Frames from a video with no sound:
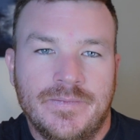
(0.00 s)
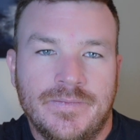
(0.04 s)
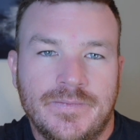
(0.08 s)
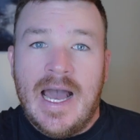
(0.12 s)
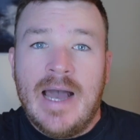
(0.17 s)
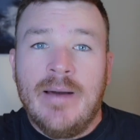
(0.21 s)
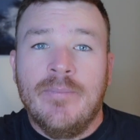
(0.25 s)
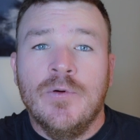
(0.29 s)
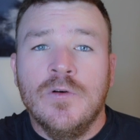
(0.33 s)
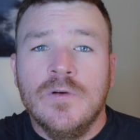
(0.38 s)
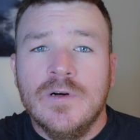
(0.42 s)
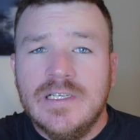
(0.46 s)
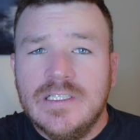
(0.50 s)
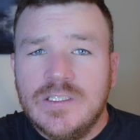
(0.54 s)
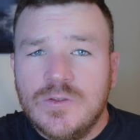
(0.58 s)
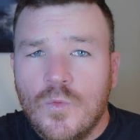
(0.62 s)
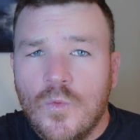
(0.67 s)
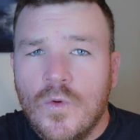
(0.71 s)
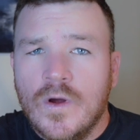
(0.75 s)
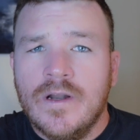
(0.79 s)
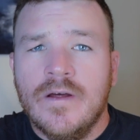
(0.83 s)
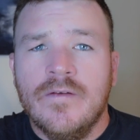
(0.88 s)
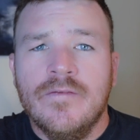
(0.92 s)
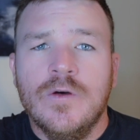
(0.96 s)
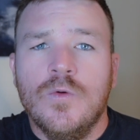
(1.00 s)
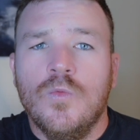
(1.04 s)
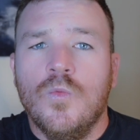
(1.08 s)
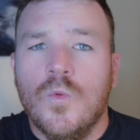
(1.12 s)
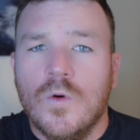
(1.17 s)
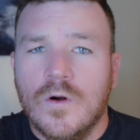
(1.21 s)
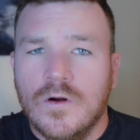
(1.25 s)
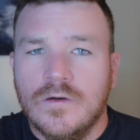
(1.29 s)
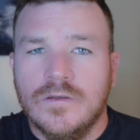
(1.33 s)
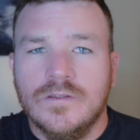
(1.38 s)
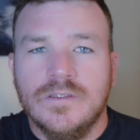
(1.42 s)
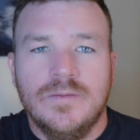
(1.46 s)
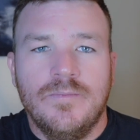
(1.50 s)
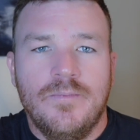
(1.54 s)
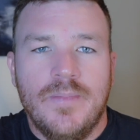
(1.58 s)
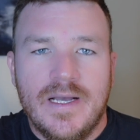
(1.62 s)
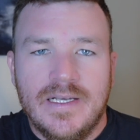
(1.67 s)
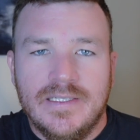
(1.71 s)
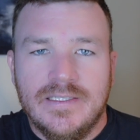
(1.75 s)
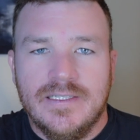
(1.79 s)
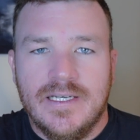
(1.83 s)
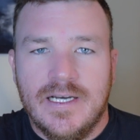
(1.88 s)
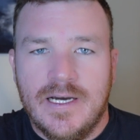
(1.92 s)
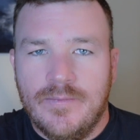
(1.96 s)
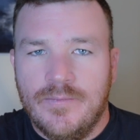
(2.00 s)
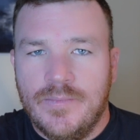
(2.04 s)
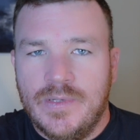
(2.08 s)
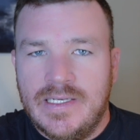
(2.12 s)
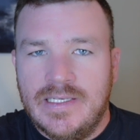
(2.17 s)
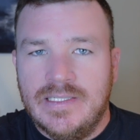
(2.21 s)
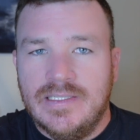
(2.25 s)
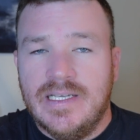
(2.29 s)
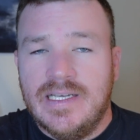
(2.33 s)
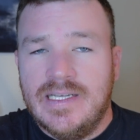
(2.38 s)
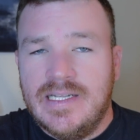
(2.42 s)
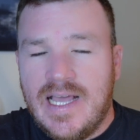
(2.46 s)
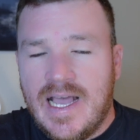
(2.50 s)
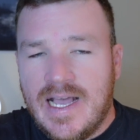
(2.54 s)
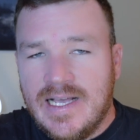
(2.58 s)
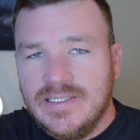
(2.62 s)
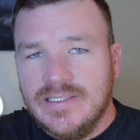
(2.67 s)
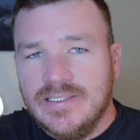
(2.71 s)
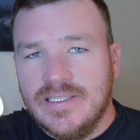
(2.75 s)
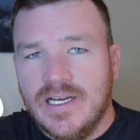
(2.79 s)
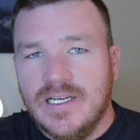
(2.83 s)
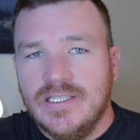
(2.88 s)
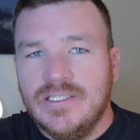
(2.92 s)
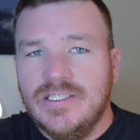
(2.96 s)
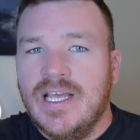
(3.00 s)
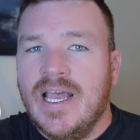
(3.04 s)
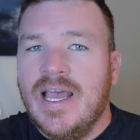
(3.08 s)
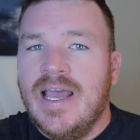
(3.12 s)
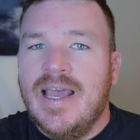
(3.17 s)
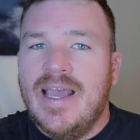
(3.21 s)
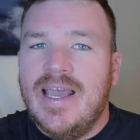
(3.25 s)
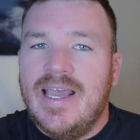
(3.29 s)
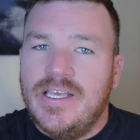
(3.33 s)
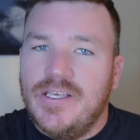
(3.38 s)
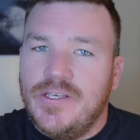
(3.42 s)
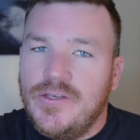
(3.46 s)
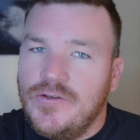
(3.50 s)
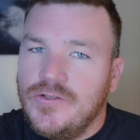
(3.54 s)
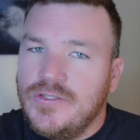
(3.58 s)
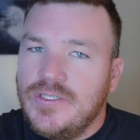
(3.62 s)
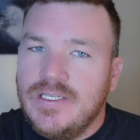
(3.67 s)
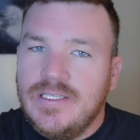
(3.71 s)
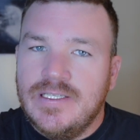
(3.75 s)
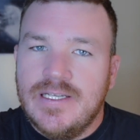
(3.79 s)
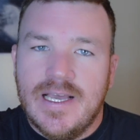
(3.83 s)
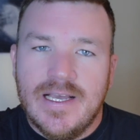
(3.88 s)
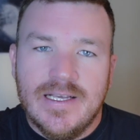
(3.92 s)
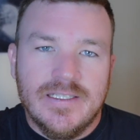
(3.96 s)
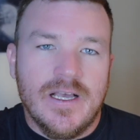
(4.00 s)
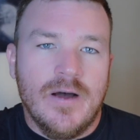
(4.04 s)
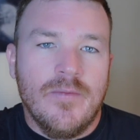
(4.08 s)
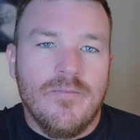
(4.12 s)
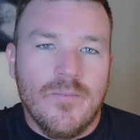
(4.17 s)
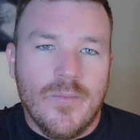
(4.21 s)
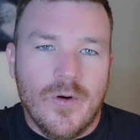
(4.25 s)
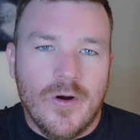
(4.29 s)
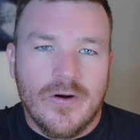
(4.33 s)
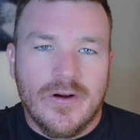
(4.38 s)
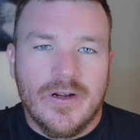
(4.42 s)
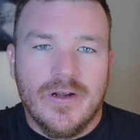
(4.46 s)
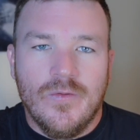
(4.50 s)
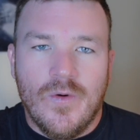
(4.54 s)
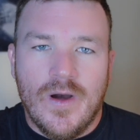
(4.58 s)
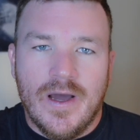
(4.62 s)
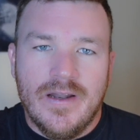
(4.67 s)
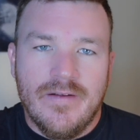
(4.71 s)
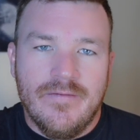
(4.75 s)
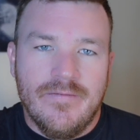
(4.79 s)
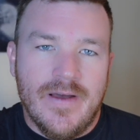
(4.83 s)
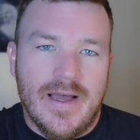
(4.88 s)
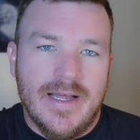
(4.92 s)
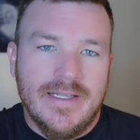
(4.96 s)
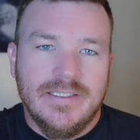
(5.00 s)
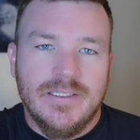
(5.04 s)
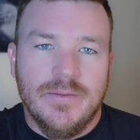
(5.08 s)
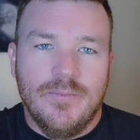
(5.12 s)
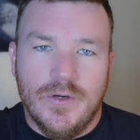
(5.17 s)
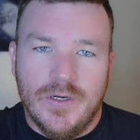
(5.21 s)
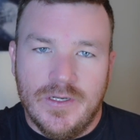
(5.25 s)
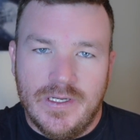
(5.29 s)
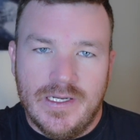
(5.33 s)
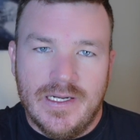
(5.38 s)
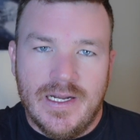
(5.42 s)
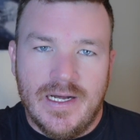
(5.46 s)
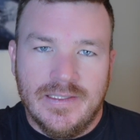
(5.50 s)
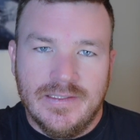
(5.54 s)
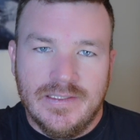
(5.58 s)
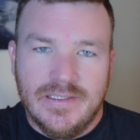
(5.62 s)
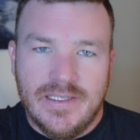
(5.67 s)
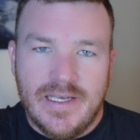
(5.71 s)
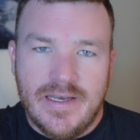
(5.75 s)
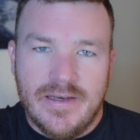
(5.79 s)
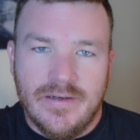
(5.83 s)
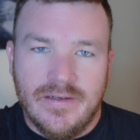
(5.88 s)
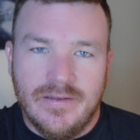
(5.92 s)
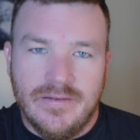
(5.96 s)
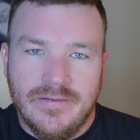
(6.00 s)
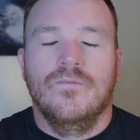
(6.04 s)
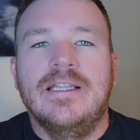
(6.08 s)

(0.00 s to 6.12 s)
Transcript: Apple is one of the world's best companies, and as such, it usually takes a market-wide event to put it on sale.